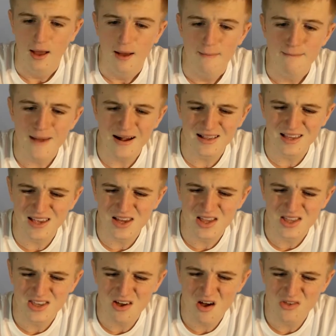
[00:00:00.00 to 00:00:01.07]
Mexican
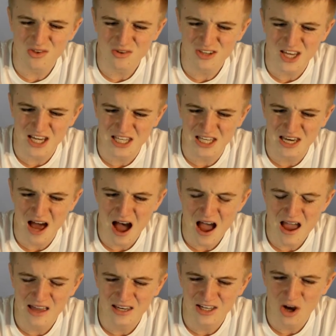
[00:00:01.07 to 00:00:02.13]
Turtle
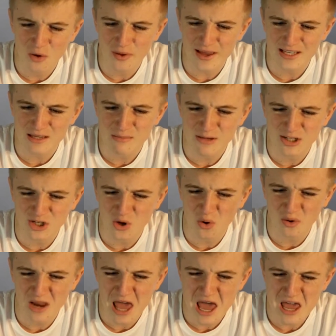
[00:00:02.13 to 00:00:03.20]
69, you know that is a mature
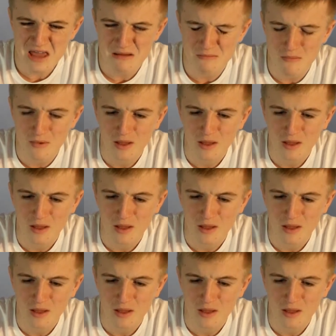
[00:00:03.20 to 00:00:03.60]
name.